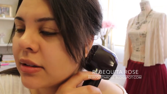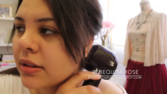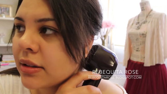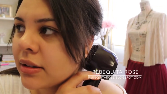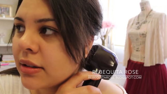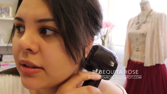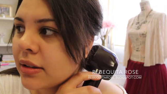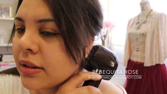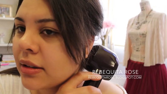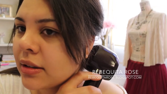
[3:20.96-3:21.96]

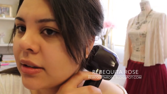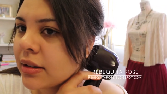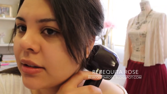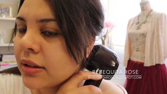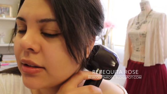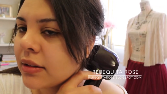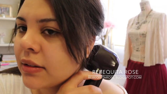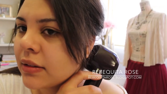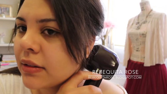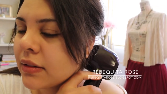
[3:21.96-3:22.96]

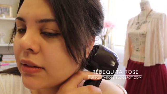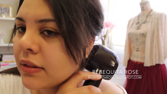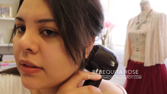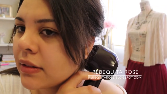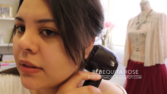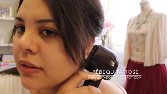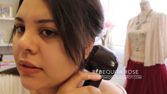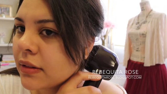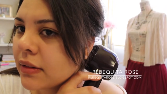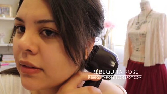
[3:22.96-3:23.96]

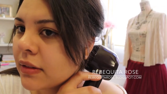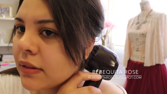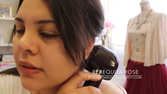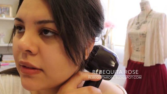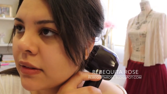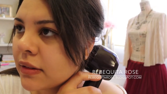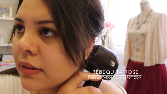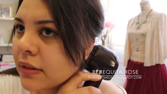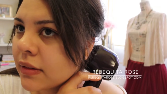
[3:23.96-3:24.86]
(silence)